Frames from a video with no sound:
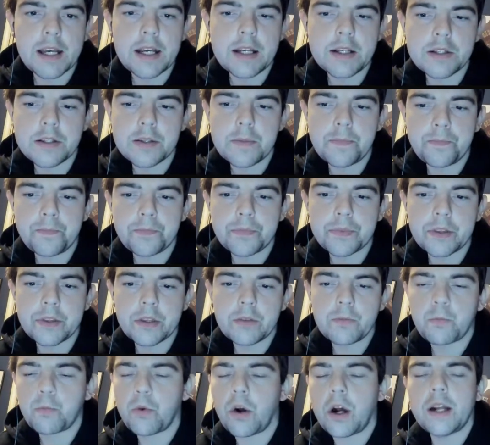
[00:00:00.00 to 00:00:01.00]
is,
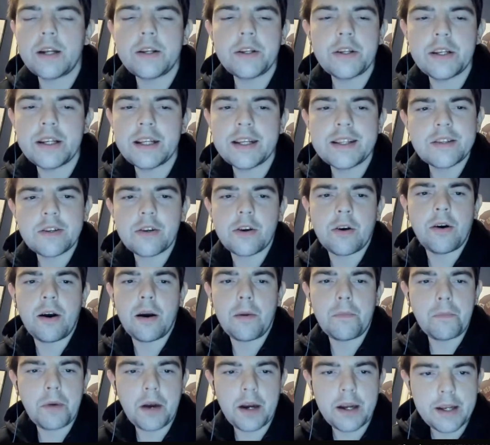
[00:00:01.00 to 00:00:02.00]
why do you need to go out
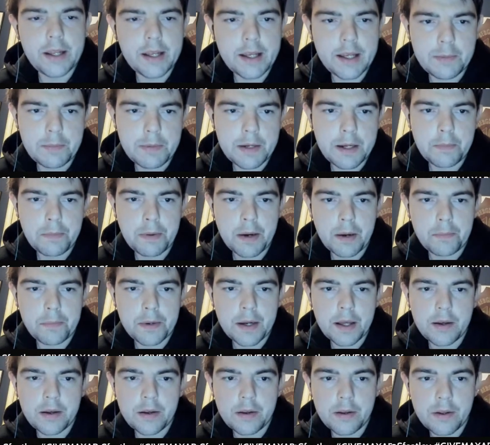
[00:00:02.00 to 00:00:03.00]
and buy an £80 million
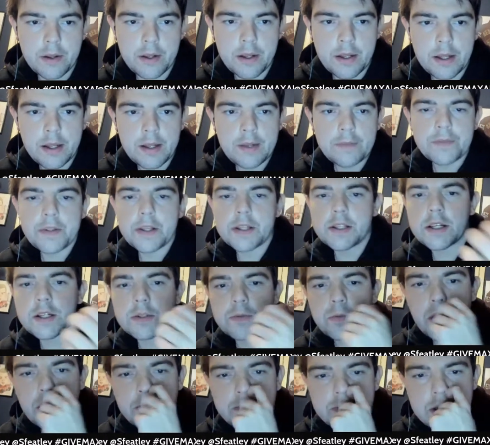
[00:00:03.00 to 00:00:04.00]
player? This is
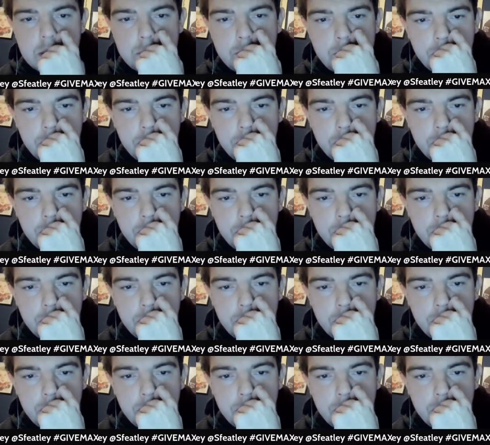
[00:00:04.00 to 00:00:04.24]
what I've said